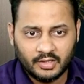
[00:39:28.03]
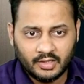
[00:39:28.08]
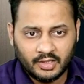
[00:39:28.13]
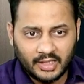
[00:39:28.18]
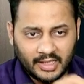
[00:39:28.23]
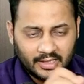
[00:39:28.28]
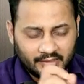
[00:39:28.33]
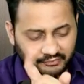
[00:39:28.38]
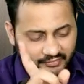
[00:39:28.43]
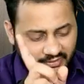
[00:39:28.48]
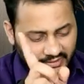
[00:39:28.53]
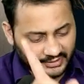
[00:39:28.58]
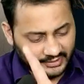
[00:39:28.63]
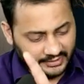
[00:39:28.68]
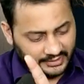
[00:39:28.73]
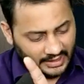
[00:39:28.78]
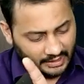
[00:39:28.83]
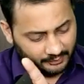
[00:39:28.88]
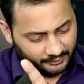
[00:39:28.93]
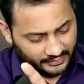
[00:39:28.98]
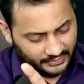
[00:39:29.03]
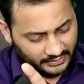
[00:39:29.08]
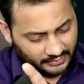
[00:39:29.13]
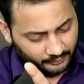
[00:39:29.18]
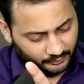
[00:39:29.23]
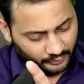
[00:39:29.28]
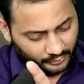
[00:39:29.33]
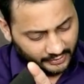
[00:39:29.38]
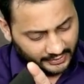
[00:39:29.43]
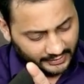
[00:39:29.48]
And we need capital
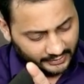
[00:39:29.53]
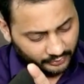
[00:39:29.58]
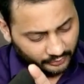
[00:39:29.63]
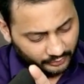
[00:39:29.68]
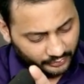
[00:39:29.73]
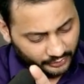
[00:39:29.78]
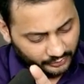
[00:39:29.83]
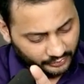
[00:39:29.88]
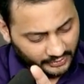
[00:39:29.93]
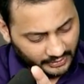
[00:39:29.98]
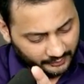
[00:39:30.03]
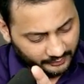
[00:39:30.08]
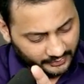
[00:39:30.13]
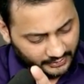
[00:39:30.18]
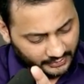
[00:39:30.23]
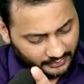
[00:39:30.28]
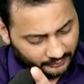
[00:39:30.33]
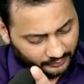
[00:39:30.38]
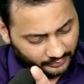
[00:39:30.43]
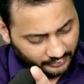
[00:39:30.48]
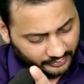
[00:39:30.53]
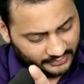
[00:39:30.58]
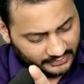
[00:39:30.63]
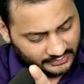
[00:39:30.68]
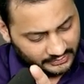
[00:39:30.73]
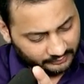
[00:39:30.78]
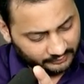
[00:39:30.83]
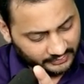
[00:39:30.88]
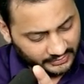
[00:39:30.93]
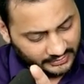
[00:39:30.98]
employed. I told you capital employed is
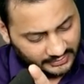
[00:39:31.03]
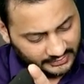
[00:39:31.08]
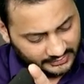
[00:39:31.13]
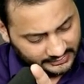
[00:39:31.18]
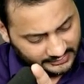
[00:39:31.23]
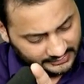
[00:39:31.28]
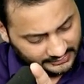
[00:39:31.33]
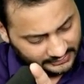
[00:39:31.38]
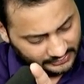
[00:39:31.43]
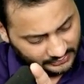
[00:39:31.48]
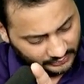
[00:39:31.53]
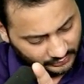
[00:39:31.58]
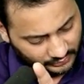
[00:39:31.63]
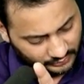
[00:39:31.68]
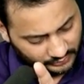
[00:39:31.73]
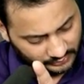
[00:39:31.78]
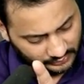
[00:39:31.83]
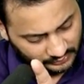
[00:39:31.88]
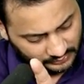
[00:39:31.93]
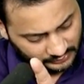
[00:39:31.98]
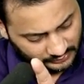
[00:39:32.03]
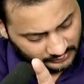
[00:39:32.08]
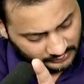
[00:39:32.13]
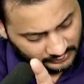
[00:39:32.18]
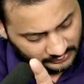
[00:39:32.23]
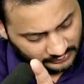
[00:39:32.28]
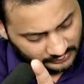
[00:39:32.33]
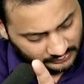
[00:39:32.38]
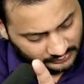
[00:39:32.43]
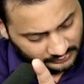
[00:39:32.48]
something like
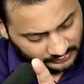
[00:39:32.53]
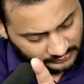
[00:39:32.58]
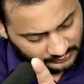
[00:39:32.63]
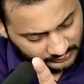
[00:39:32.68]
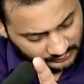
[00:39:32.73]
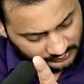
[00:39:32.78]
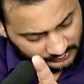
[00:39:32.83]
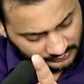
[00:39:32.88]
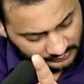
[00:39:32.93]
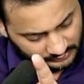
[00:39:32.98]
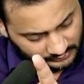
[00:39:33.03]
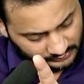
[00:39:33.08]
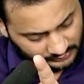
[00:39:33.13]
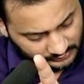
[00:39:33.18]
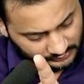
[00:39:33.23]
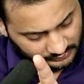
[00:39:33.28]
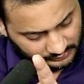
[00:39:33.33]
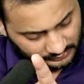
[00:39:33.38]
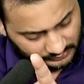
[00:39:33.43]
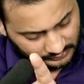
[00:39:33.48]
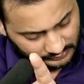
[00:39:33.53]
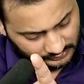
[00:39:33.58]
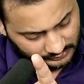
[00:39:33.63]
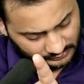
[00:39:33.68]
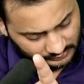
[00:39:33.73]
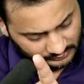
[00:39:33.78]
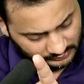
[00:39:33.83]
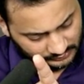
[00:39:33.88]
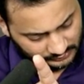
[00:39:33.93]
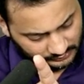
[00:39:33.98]

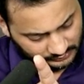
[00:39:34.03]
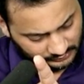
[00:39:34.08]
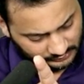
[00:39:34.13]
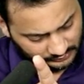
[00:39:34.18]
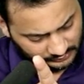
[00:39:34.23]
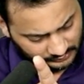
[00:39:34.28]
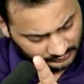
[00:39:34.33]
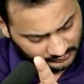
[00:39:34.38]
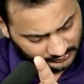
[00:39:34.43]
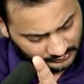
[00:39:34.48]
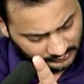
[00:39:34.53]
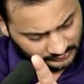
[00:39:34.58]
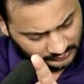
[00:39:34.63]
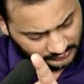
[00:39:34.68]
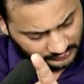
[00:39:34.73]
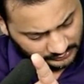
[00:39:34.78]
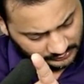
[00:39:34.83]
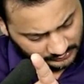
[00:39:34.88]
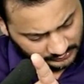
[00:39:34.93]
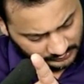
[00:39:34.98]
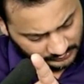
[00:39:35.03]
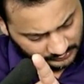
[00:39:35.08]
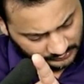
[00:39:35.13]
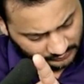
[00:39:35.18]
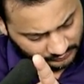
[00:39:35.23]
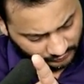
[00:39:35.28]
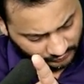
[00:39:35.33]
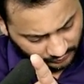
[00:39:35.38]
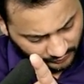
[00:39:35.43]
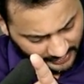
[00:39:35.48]

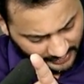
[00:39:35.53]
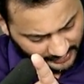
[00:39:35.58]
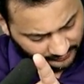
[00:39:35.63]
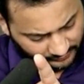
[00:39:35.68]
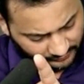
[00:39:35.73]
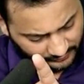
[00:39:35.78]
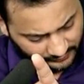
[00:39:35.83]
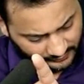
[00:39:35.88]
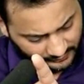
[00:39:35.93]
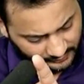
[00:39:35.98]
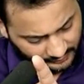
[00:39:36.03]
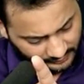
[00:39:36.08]
605.